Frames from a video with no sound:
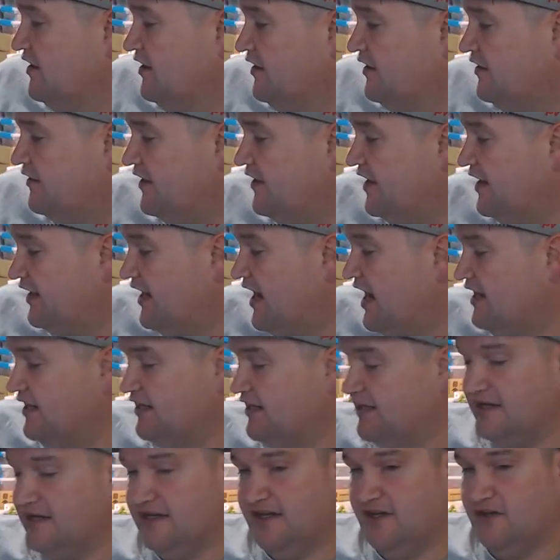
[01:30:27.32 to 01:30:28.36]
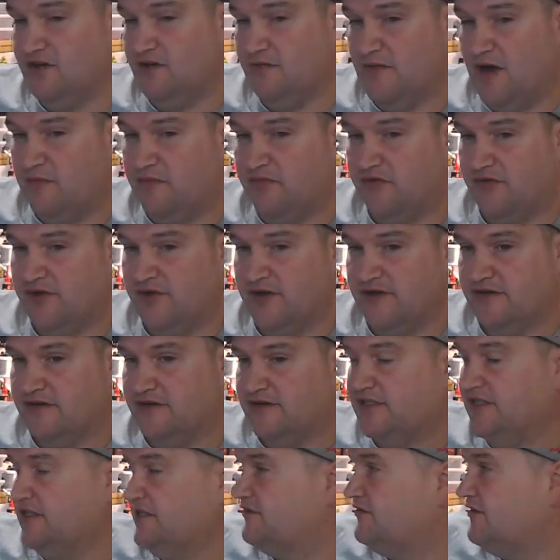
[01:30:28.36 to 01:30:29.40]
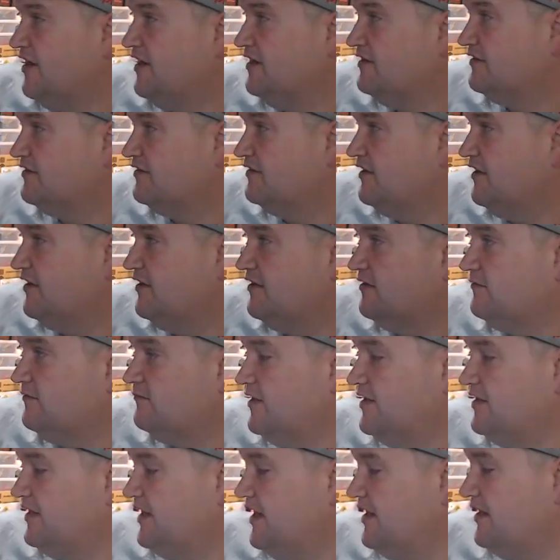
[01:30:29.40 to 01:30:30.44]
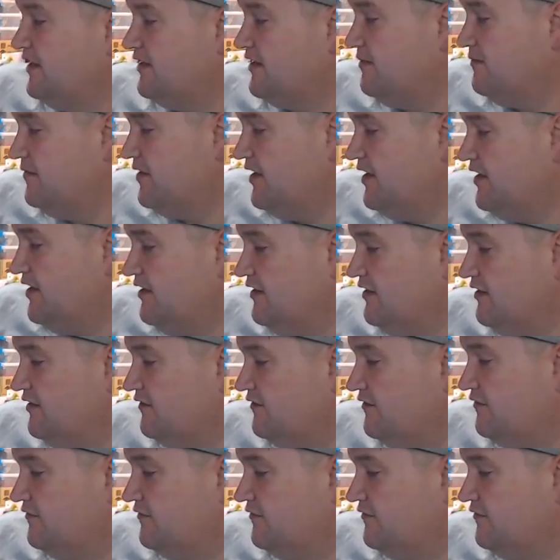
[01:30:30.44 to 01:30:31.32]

Thank God he doesn't get on my printers. He tries one day come in,